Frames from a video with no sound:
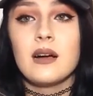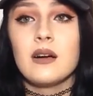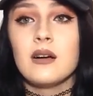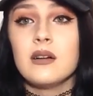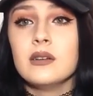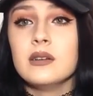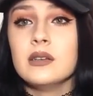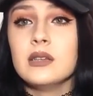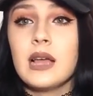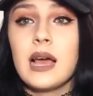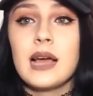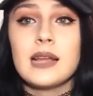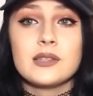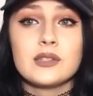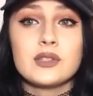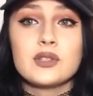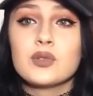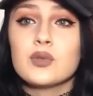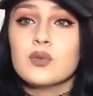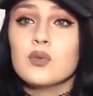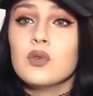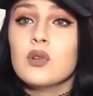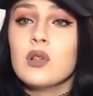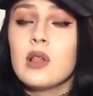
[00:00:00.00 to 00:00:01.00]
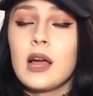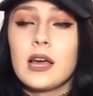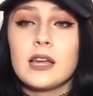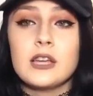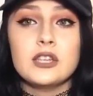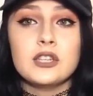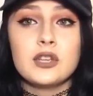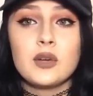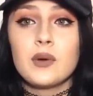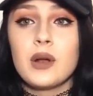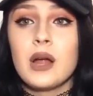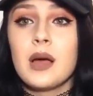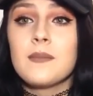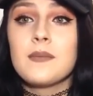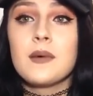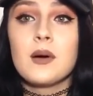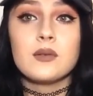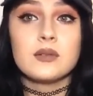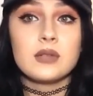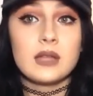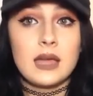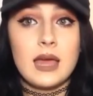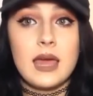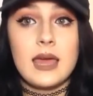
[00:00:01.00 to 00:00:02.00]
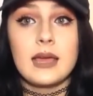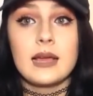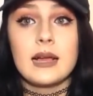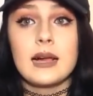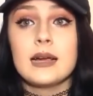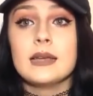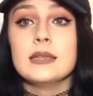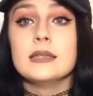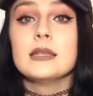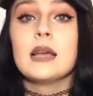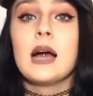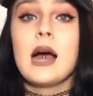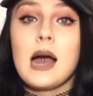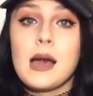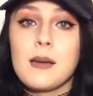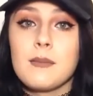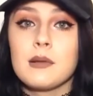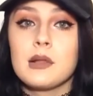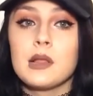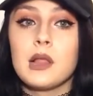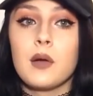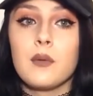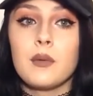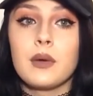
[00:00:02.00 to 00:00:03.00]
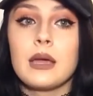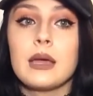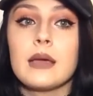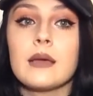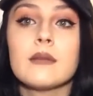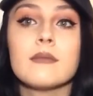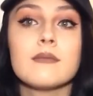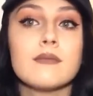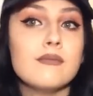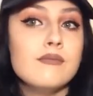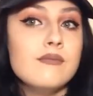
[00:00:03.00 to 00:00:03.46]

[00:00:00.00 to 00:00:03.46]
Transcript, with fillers: Um, at school, I showed up. I was like, hey guys, I'm Chloe